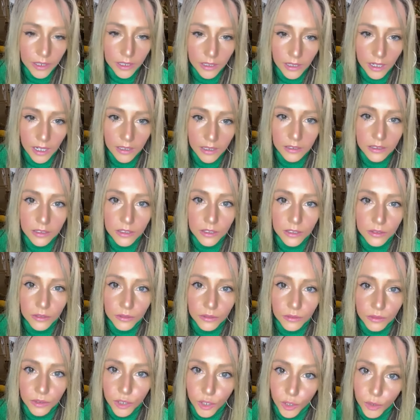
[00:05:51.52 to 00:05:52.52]
got
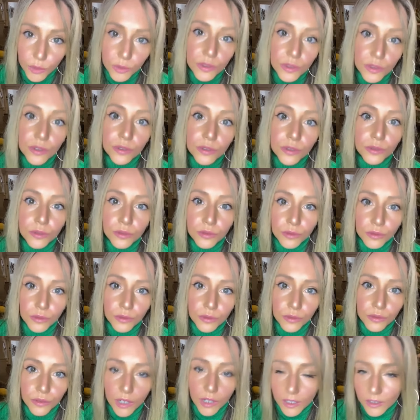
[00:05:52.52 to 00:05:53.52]
to go to
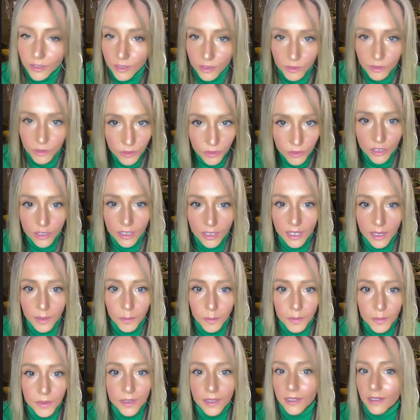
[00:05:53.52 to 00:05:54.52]
concentration
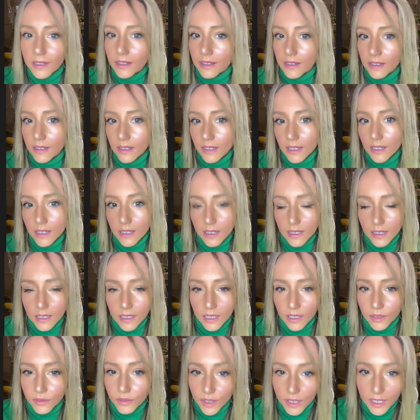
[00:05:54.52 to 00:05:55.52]
camps and
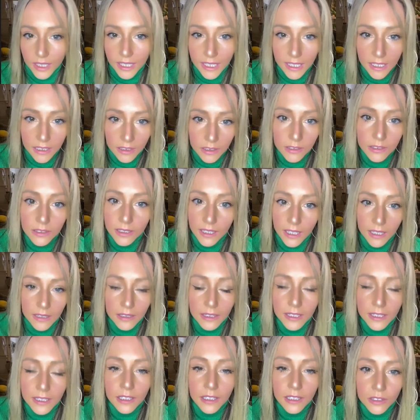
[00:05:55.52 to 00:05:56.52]
even get
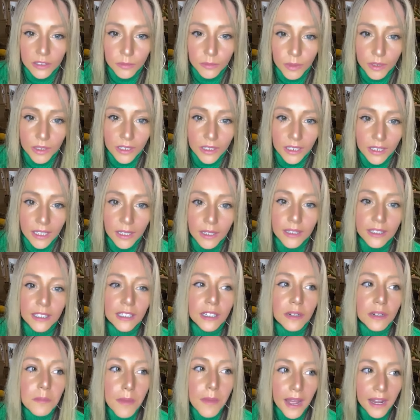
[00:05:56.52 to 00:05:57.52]
killed, but he
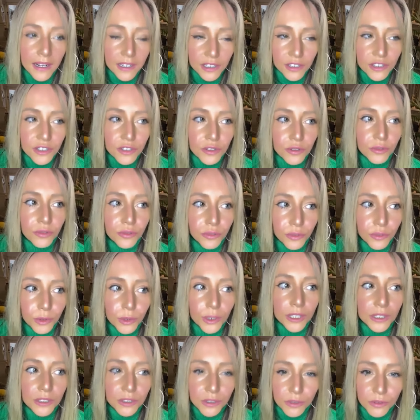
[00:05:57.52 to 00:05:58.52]
didn't manage to
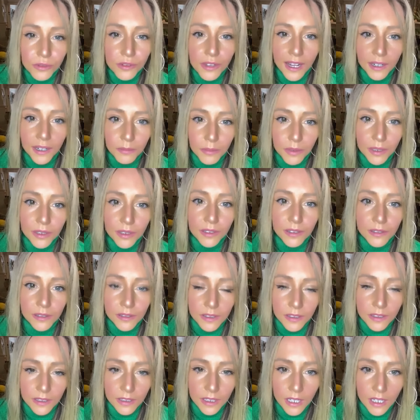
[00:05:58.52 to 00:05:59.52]
fully do that
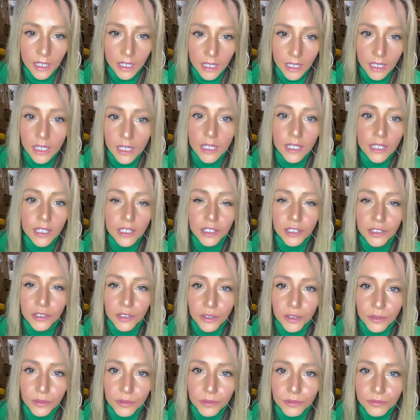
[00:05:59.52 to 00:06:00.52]
because
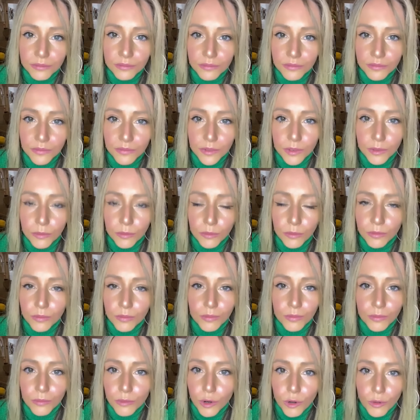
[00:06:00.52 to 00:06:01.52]
the
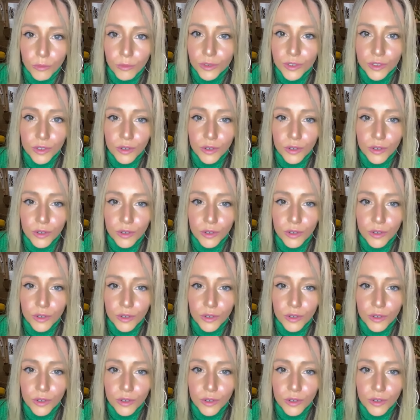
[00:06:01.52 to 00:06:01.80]
war was